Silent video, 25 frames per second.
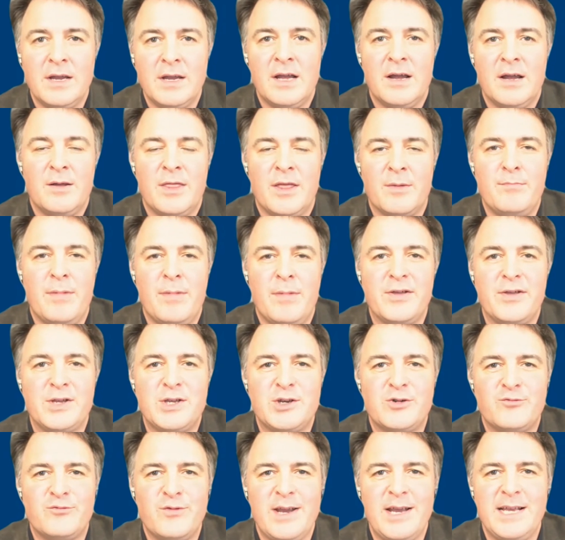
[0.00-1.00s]
the Mother
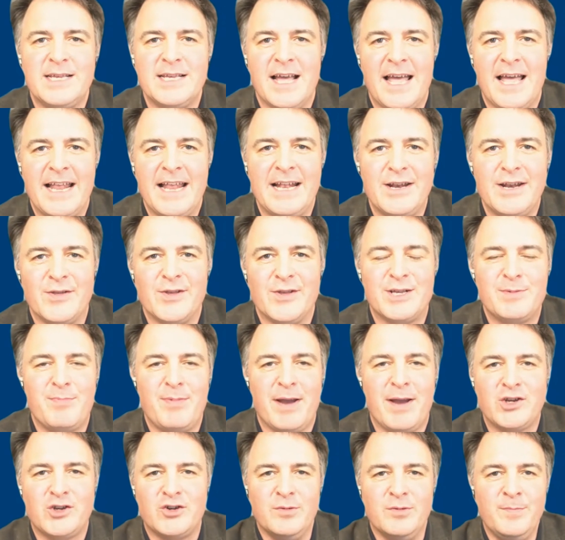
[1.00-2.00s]
Teresa end of the
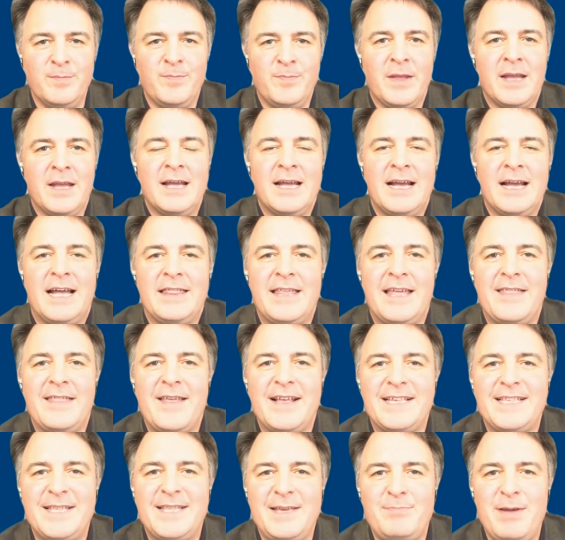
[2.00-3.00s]
spectrum. And then
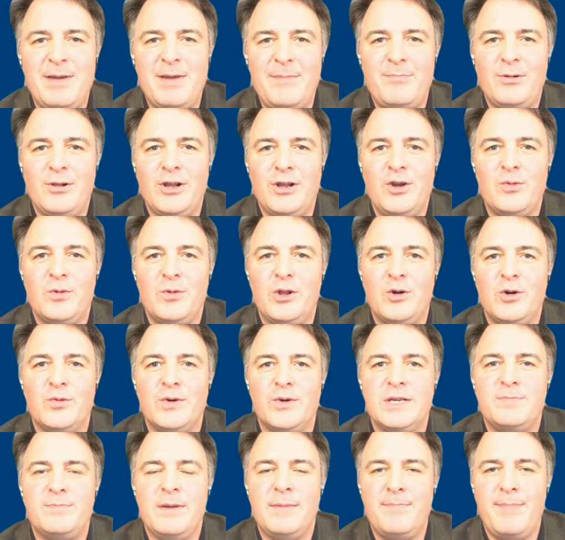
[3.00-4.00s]
there's the people who will
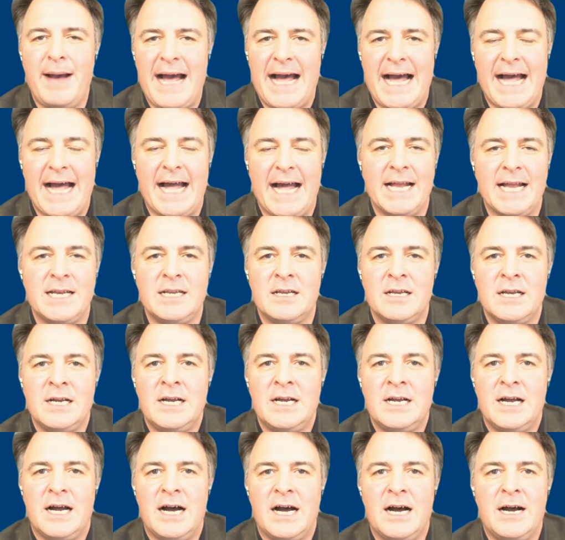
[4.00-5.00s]
always be bad.
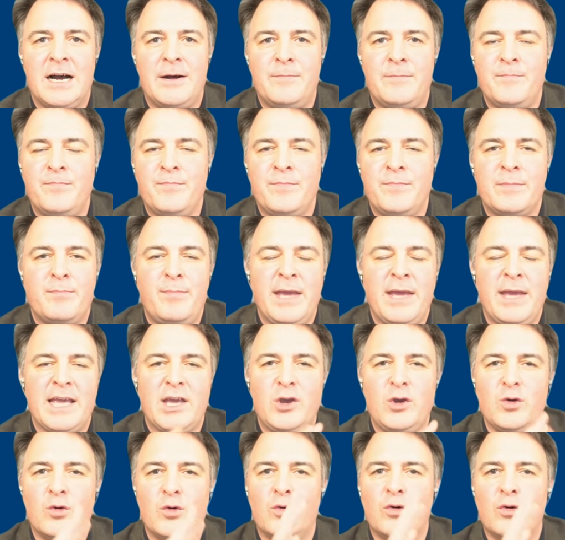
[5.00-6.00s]

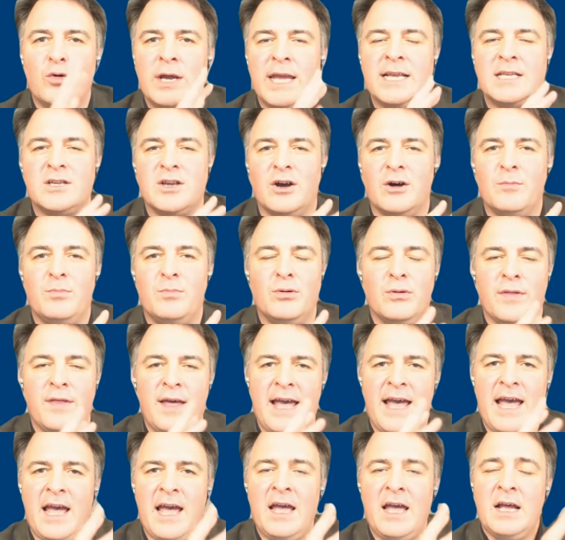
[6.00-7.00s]
Pick your example
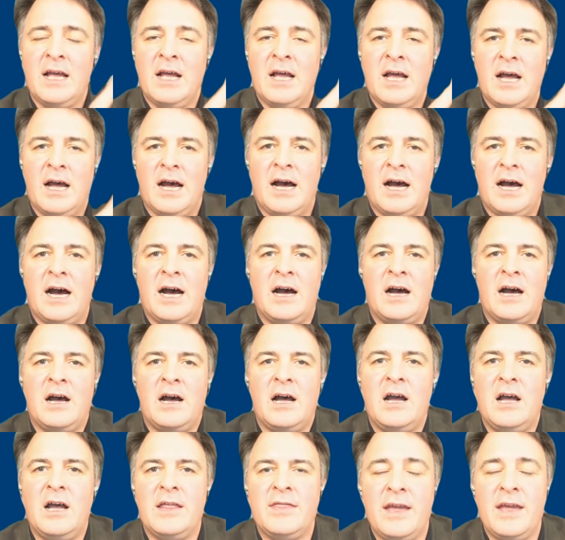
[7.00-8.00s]
there,
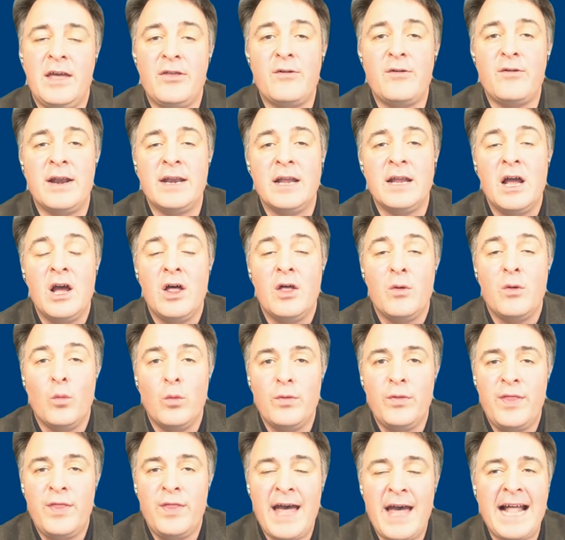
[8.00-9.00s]
at the other end.
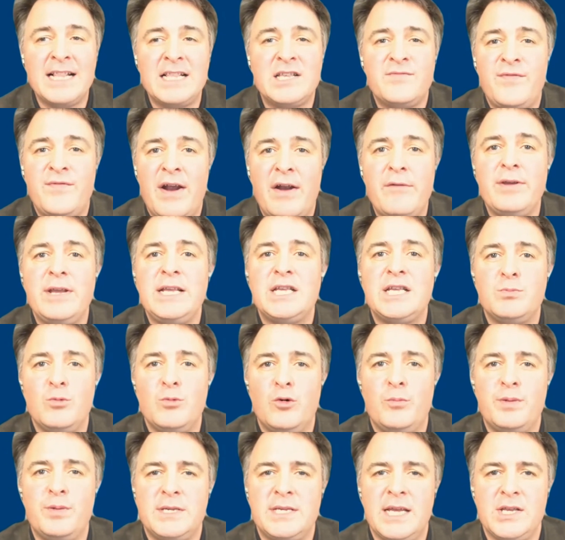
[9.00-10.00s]
That's very
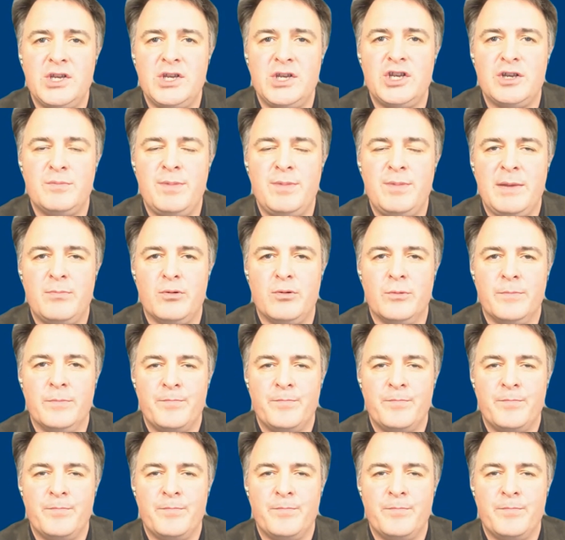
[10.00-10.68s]
small percentage of people.